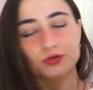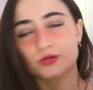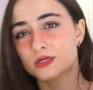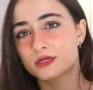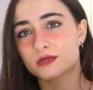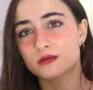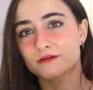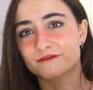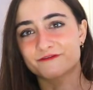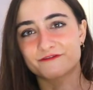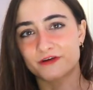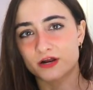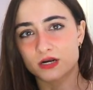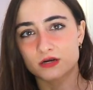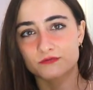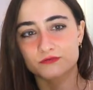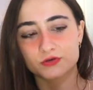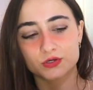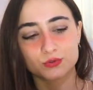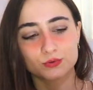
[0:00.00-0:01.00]
put it in front
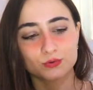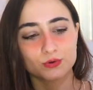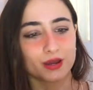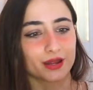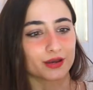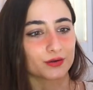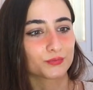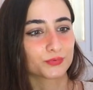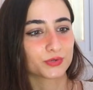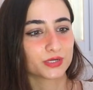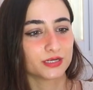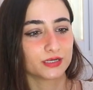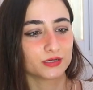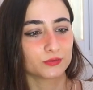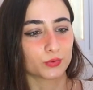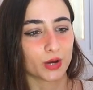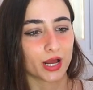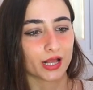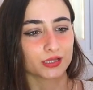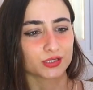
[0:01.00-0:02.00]
of you and
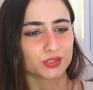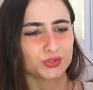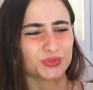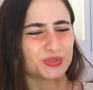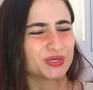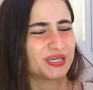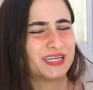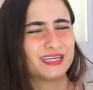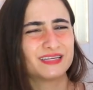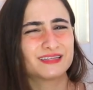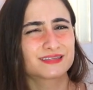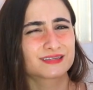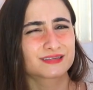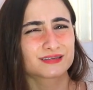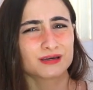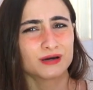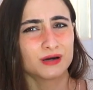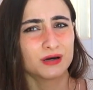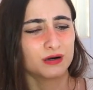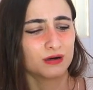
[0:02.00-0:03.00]
read while you eat
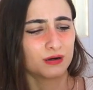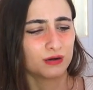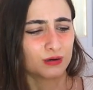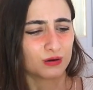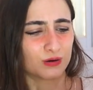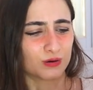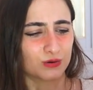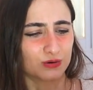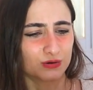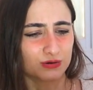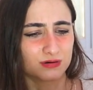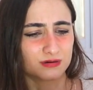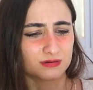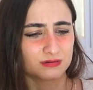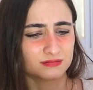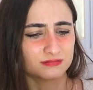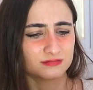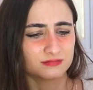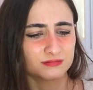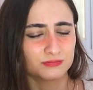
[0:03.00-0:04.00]

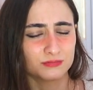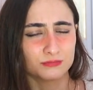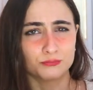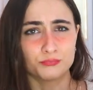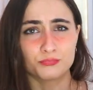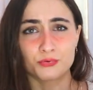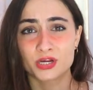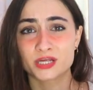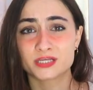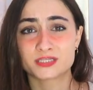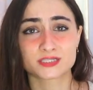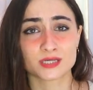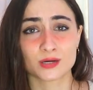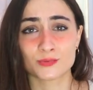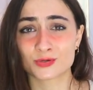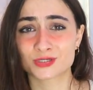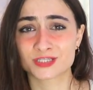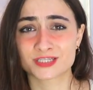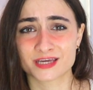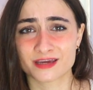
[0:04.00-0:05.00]
or braid
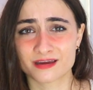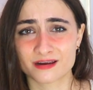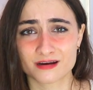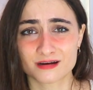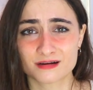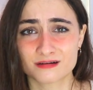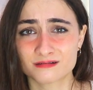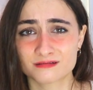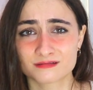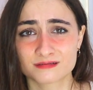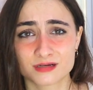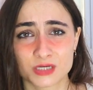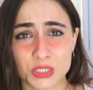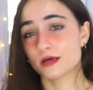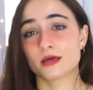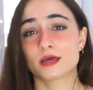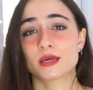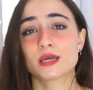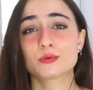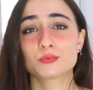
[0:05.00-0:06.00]
someone's hair.
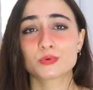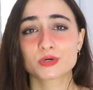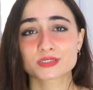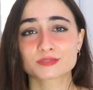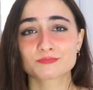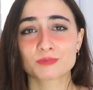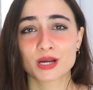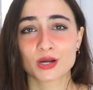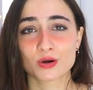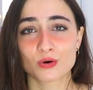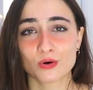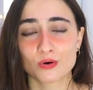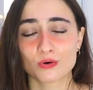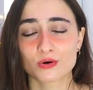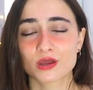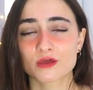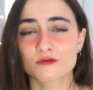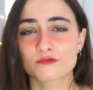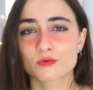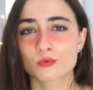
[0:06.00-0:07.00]
It was my haul.
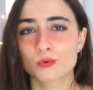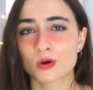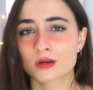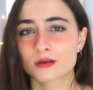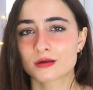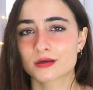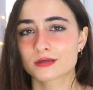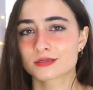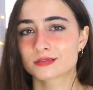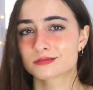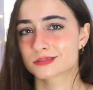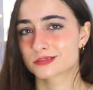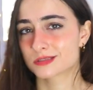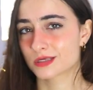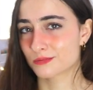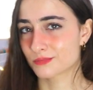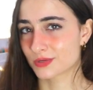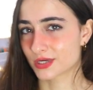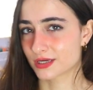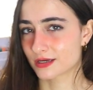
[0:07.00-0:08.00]
If you wanna
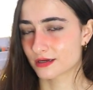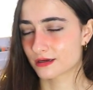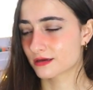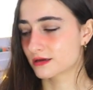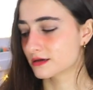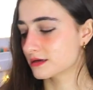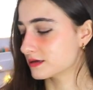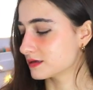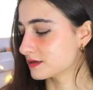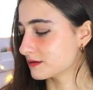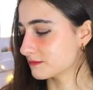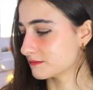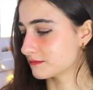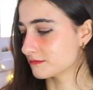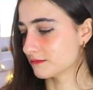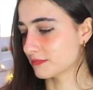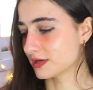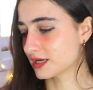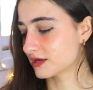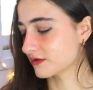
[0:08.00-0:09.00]
see me
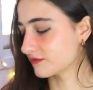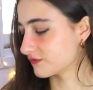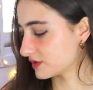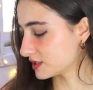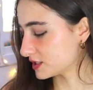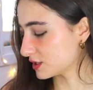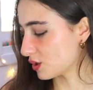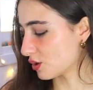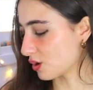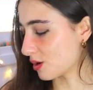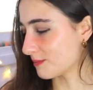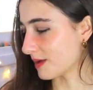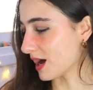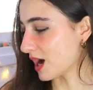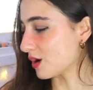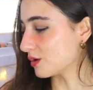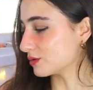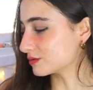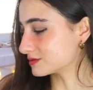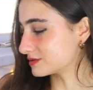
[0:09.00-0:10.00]
make a video
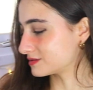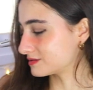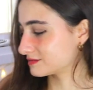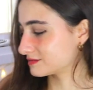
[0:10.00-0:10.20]
about